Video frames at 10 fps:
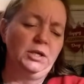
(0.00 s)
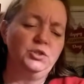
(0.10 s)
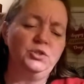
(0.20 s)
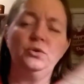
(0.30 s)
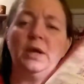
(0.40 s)

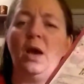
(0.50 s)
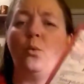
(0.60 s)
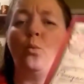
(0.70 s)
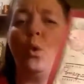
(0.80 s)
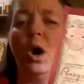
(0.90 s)
you do
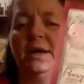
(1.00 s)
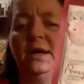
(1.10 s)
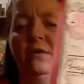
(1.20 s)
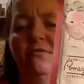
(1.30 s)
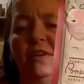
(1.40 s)
get
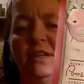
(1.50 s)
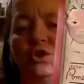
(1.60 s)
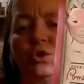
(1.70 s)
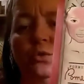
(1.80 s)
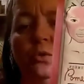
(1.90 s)
1
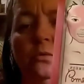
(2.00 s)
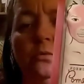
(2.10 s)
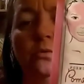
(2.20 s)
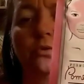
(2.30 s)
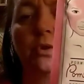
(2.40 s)
facial
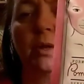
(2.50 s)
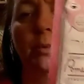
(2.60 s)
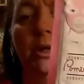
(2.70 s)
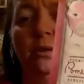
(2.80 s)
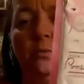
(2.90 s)

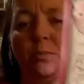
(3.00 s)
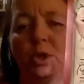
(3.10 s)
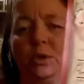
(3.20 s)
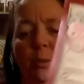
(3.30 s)
treatment per